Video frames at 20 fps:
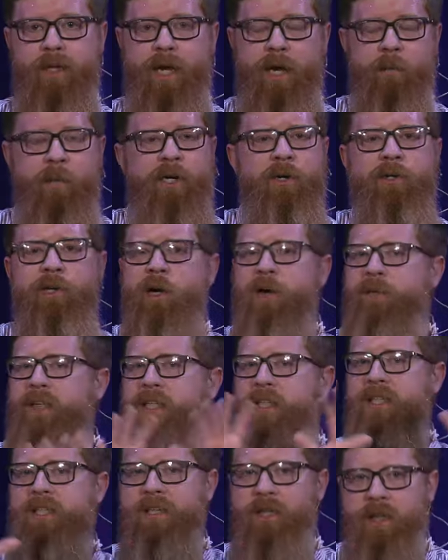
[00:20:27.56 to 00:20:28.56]
And we don't know if
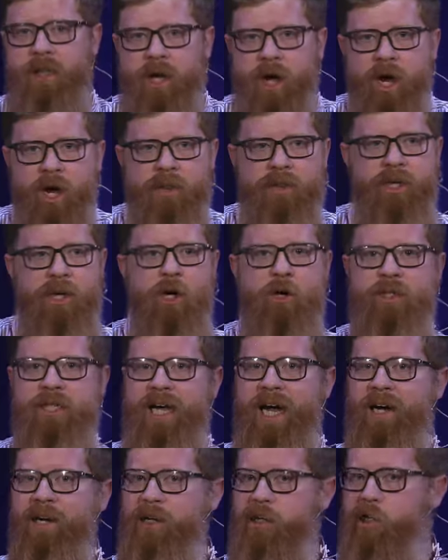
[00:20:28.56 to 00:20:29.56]
this is a law that goes
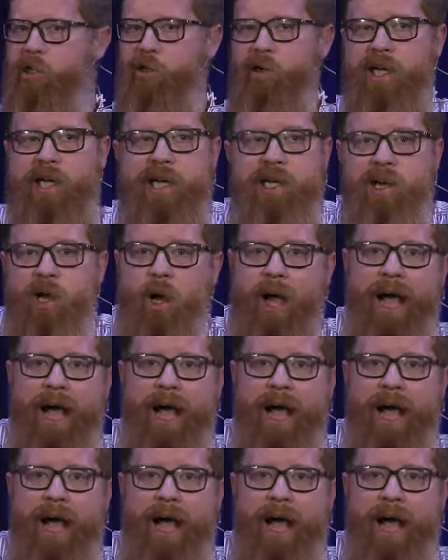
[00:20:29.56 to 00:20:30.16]
out, a decree,